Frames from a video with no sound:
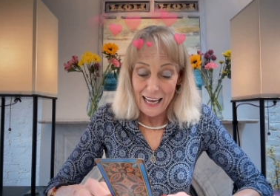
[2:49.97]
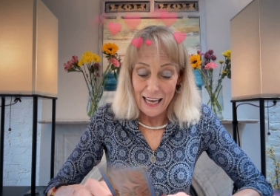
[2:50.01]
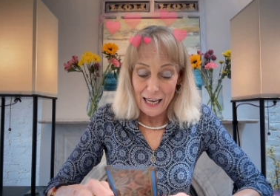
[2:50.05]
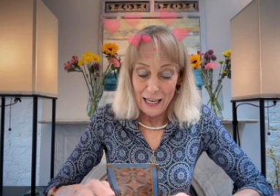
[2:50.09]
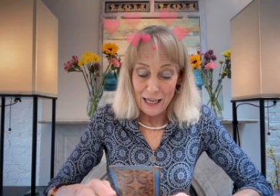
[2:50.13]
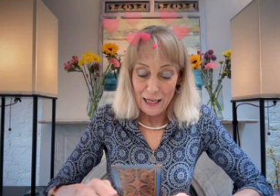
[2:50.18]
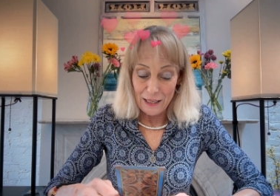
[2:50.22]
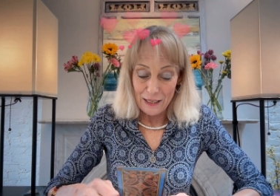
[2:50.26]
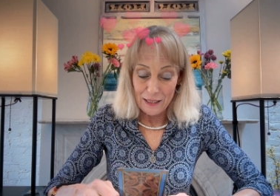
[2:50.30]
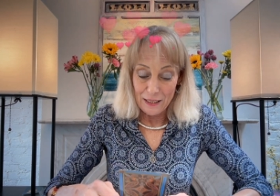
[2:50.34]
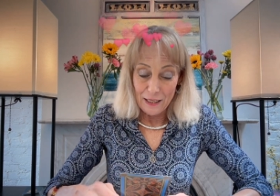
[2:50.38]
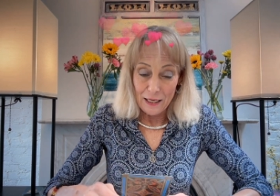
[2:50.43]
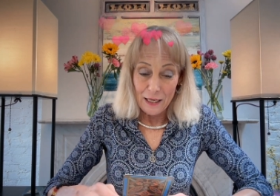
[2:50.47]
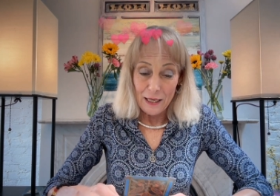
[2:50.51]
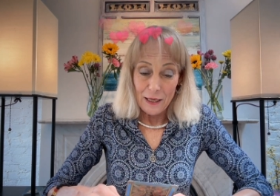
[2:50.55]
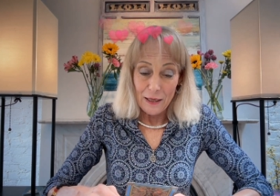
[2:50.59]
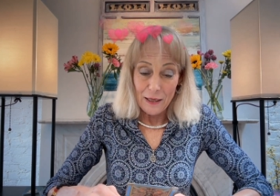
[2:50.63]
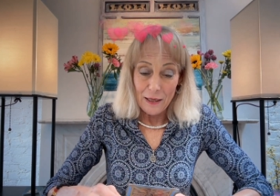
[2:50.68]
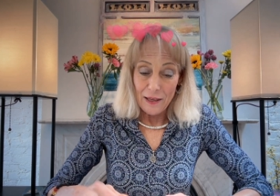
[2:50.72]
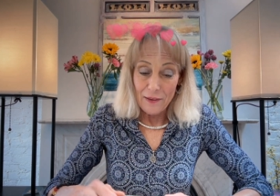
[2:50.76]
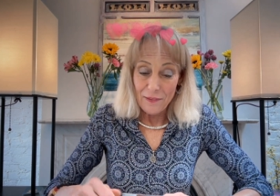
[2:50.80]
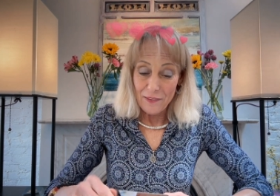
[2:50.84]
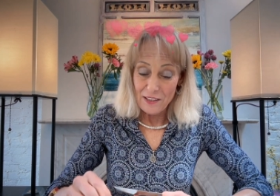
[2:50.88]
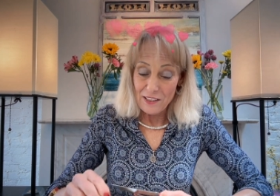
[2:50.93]
Uh,
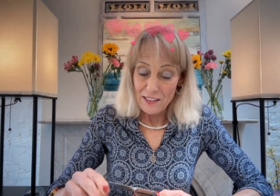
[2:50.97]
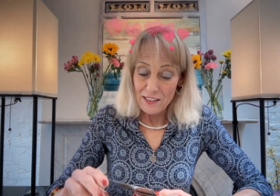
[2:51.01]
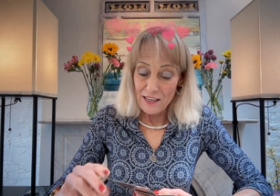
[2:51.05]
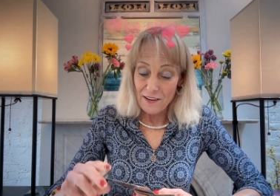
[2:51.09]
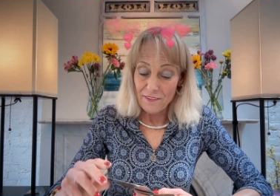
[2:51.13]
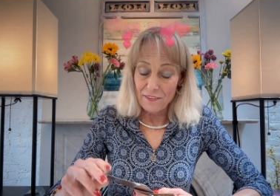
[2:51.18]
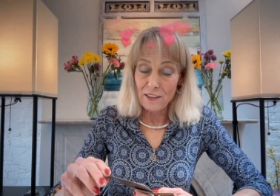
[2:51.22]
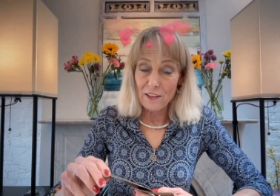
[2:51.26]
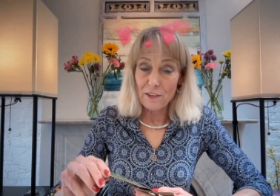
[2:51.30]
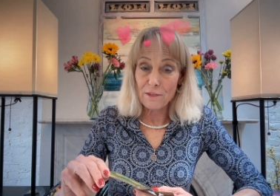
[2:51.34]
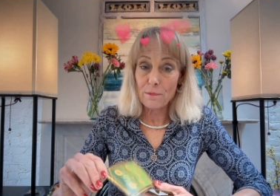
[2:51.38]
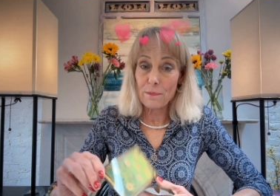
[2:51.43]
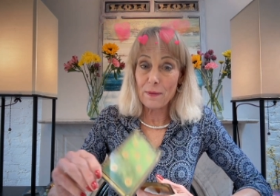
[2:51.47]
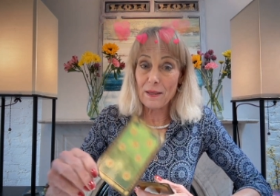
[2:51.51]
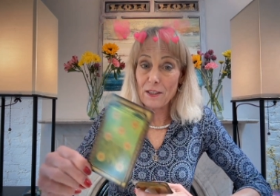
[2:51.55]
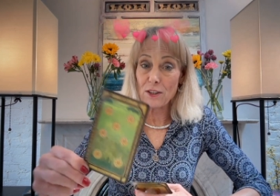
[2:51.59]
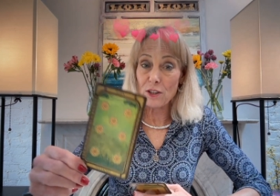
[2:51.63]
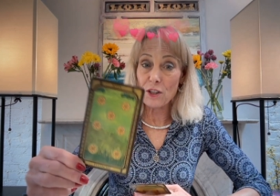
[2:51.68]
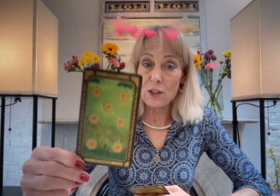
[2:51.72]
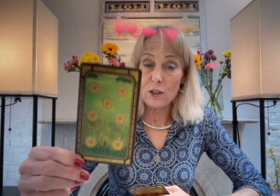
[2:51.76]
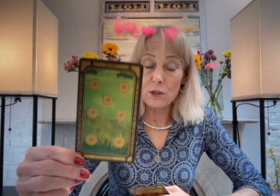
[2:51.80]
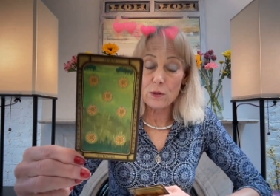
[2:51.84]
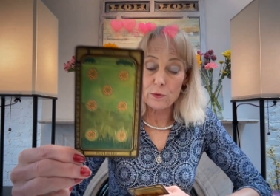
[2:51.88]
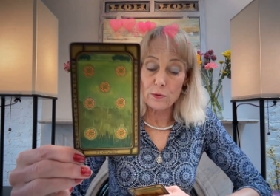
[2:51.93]
and the Seven of
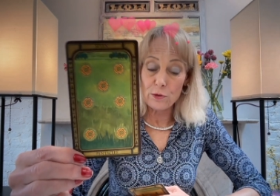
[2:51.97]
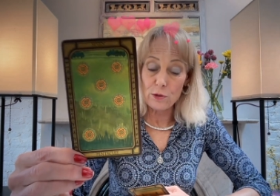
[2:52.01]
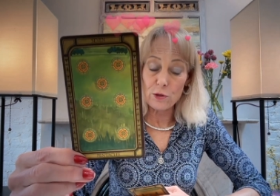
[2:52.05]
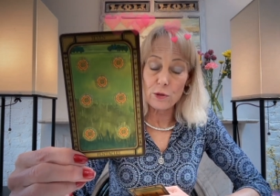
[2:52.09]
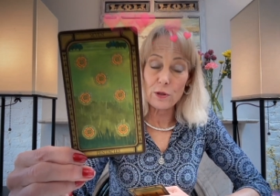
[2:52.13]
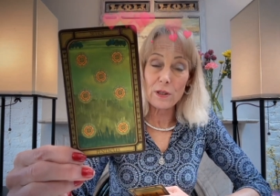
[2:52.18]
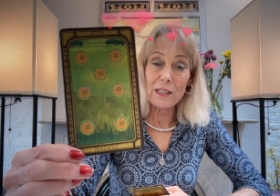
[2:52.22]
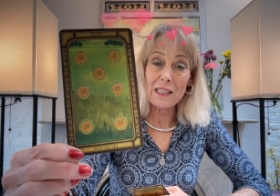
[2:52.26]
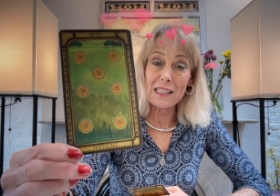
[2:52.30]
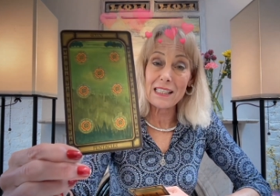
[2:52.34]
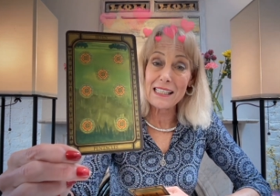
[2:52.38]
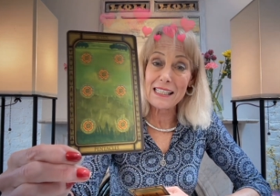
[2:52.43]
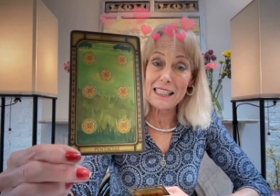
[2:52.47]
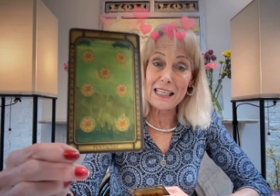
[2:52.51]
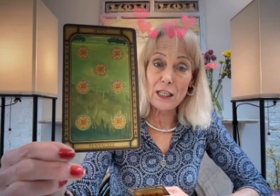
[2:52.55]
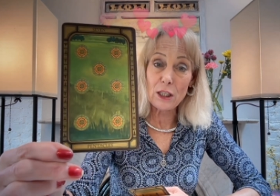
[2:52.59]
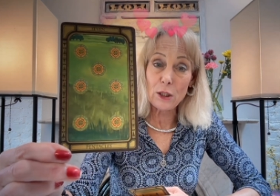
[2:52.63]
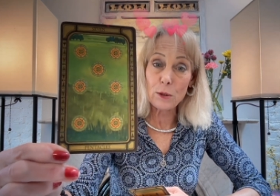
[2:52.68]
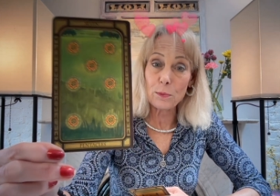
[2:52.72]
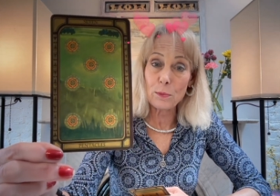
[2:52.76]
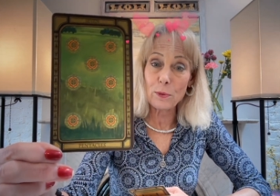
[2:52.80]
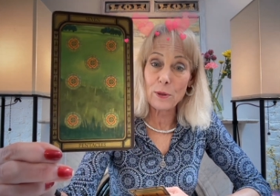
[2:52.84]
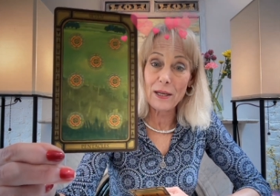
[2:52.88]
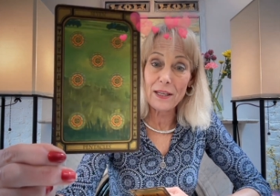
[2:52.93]
Pentacles, you're going to
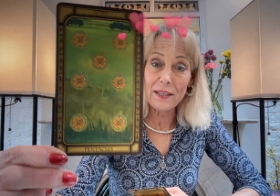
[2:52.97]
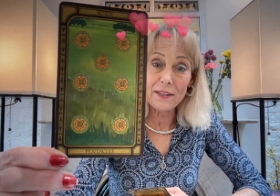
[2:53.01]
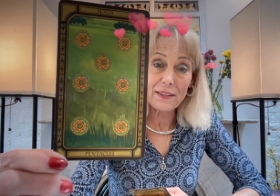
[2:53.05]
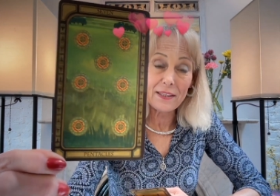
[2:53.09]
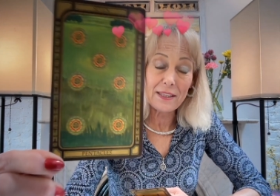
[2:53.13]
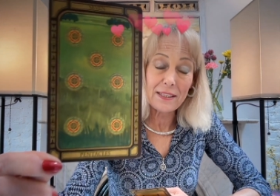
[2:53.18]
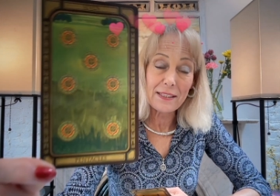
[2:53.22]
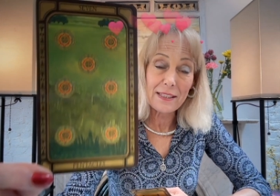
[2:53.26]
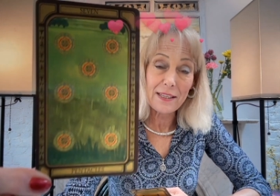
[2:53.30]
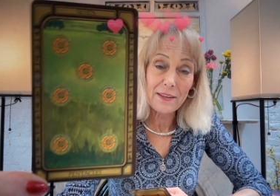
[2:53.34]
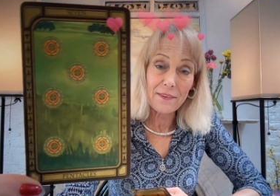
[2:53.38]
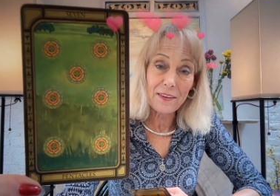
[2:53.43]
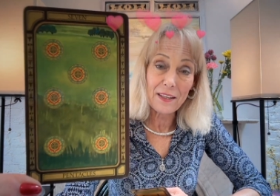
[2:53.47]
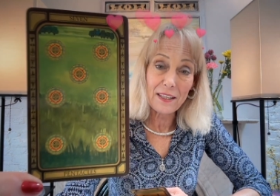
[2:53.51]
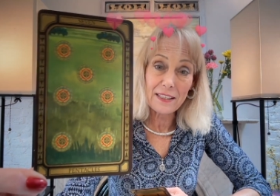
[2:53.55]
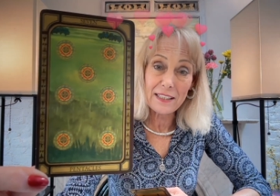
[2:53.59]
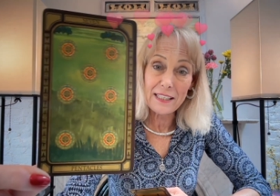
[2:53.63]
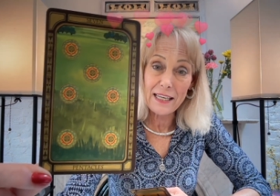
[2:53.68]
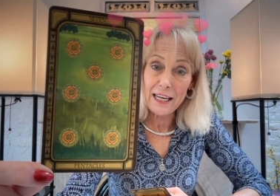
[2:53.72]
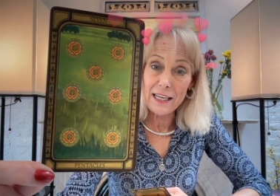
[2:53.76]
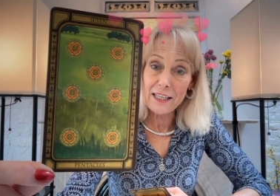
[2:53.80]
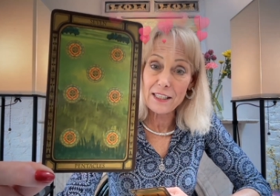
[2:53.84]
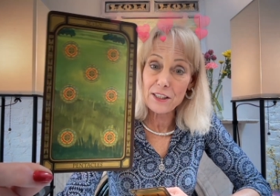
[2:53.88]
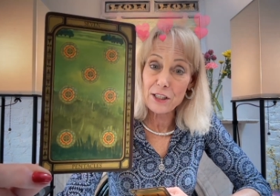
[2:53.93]
celebrate this and then
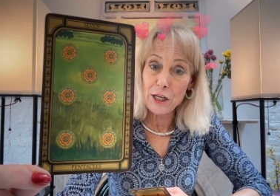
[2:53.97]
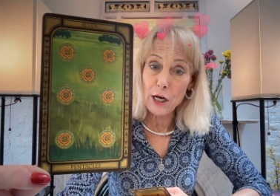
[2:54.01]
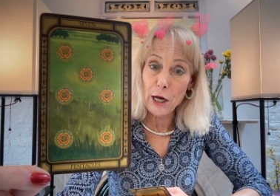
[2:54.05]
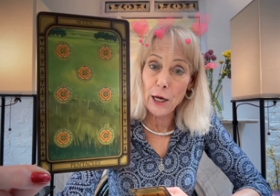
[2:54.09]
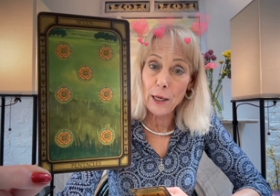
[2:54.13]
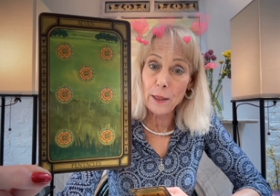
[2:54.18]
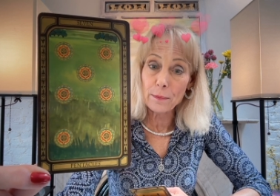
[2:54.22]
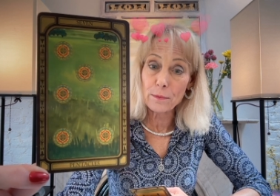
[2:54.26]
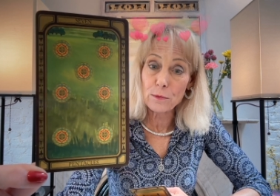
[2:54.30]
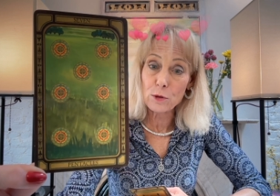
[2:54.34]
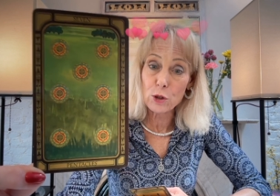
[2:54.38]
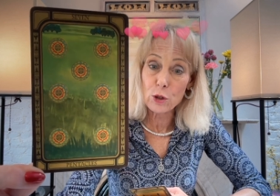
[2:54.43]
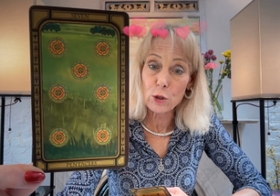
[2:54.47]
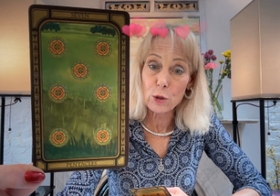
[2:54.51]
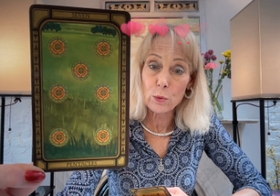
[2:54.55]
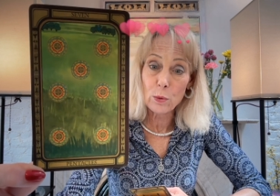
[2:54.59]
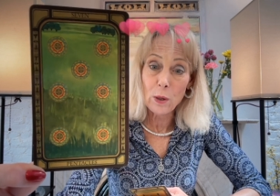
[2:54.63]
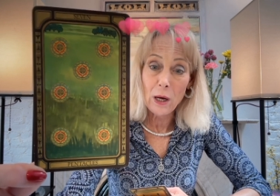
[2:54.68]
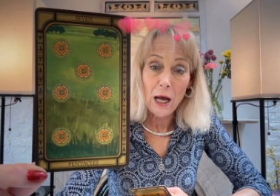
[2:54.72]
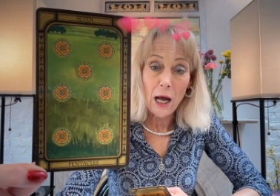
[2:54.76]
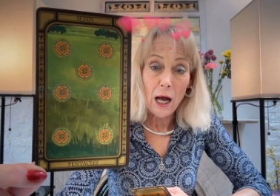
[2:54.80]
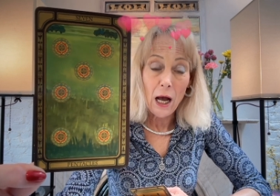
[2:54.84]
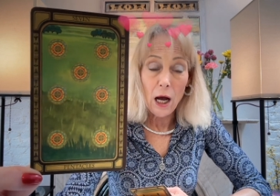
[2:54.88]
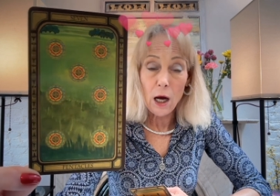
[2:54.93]
take time to
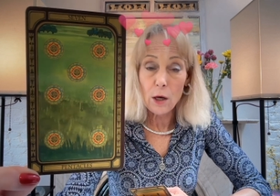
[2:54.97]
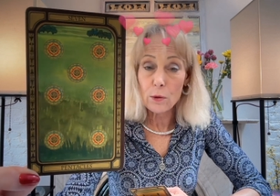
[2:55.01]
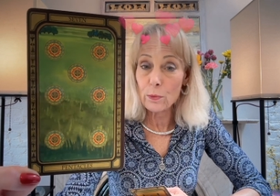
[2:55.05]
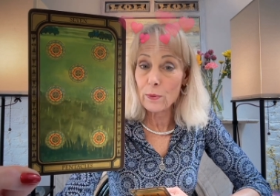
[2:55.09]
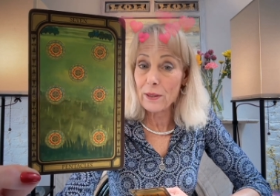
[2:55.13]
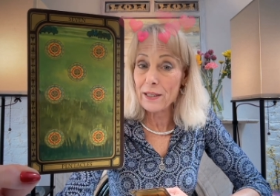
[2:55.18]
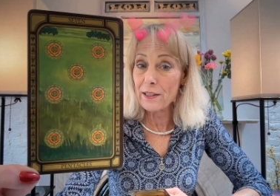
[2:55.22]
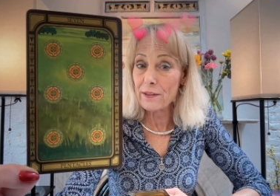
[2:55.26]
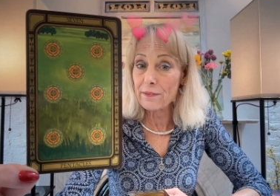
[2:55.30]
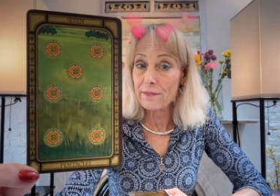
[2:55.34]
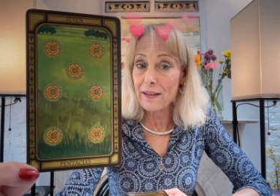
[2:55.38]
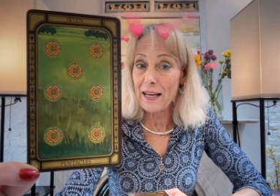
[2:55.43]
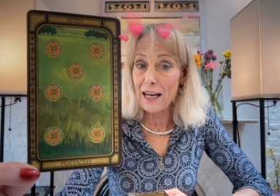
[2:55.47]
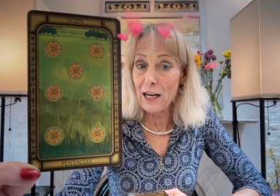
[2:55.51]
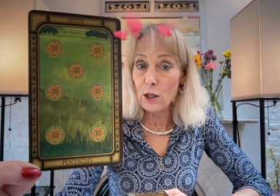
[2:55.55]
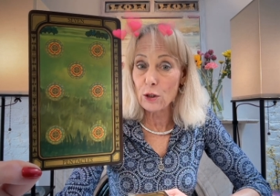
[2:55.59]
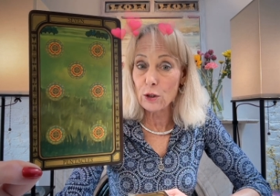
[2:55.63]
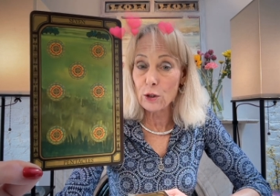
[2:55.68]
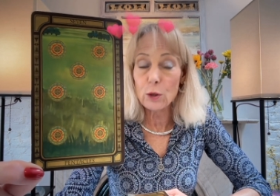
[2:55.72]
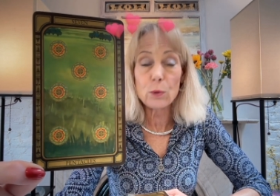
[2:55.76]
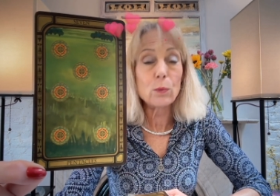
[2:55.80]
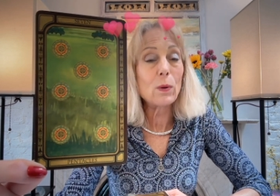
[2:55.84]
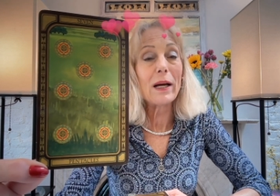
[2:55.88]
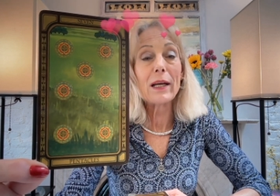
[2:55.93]
uh,
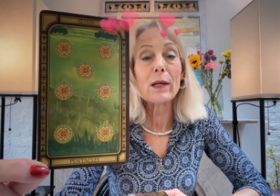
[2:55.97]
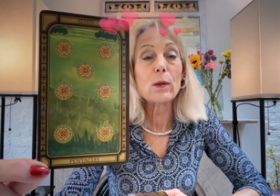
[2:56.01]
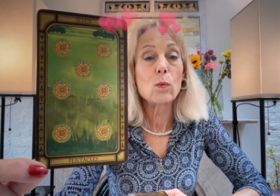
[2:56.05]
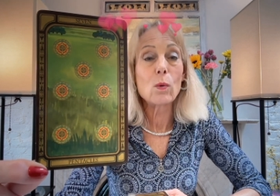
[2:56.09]
reevaluate.